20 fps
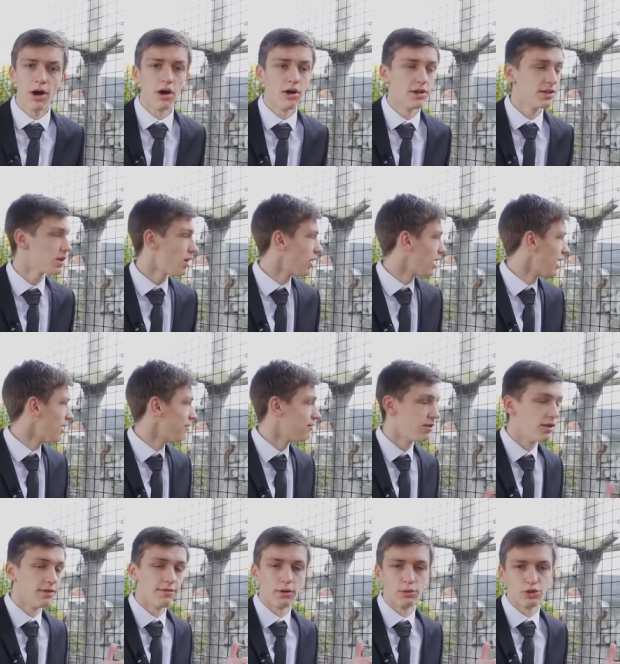behind I
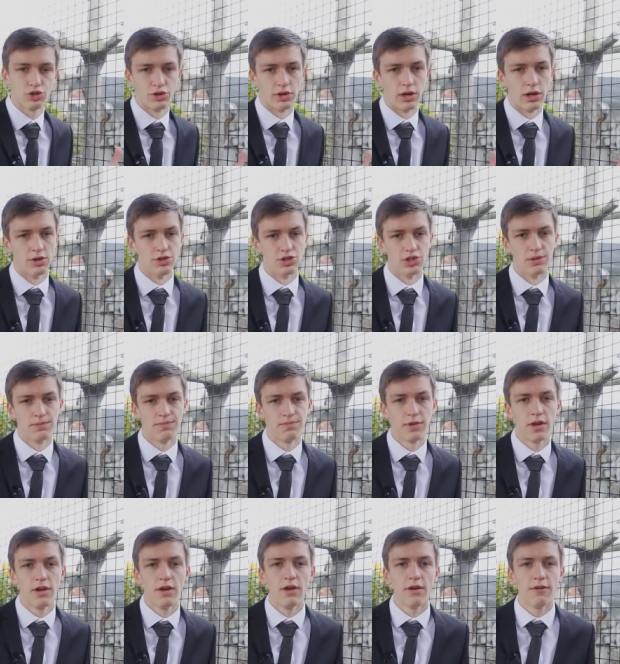have the vulture enclosure.
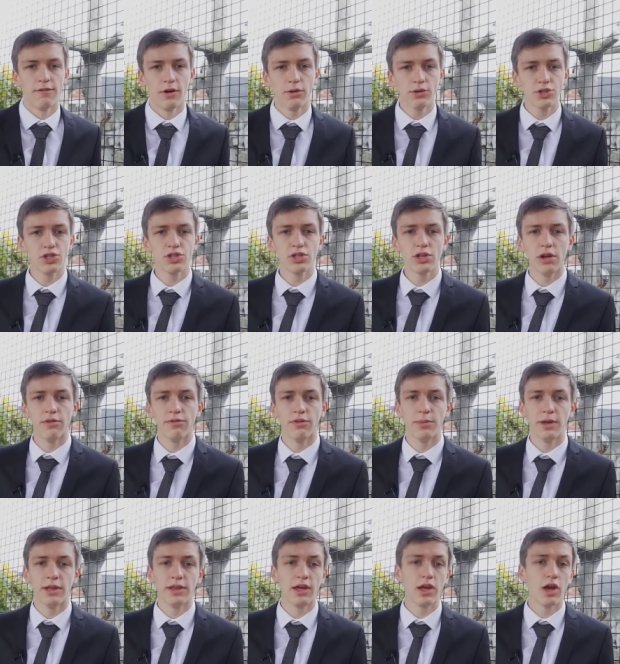Vultures are known
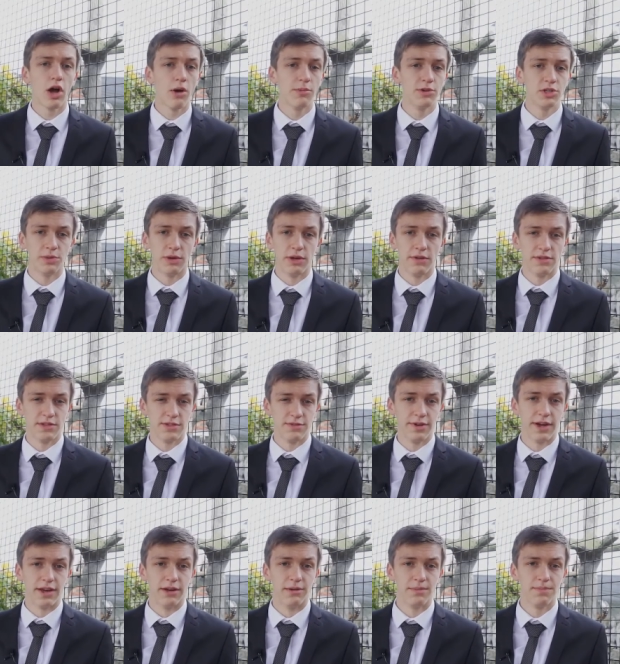for being the garbage men of the
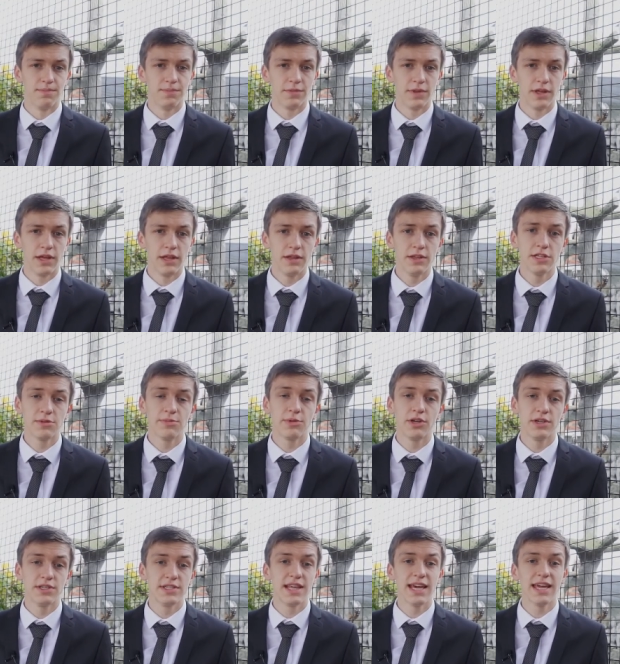savannah. This is
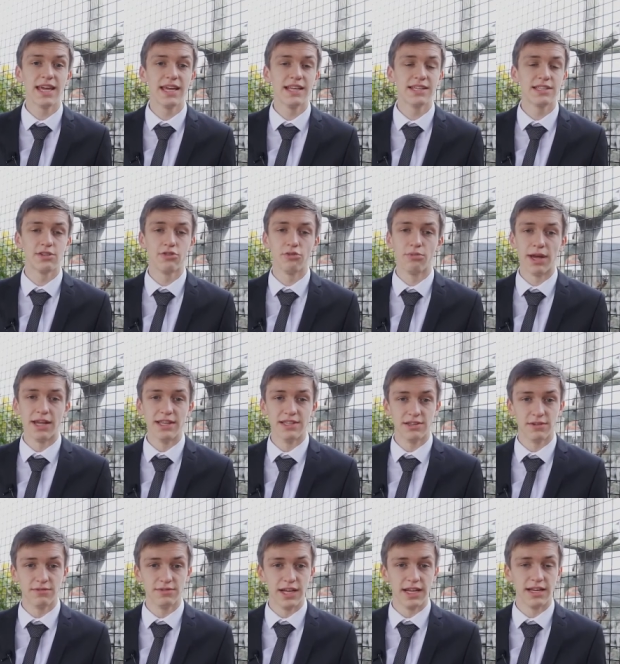because they eat the
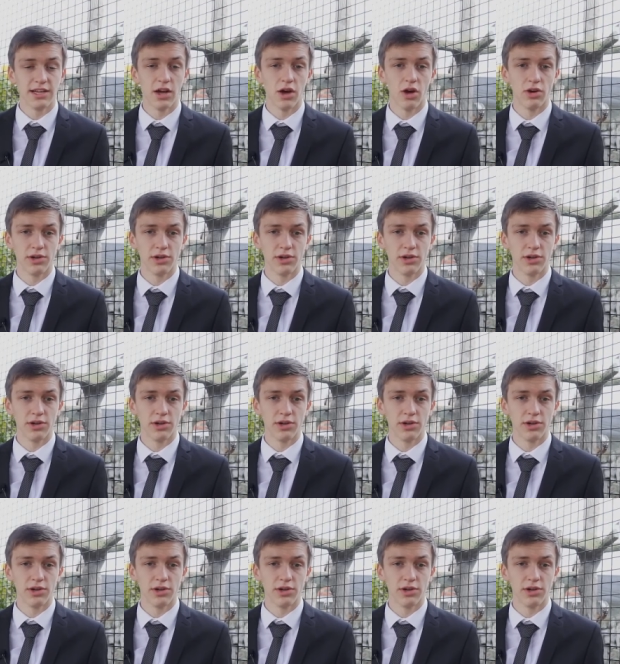remains of dead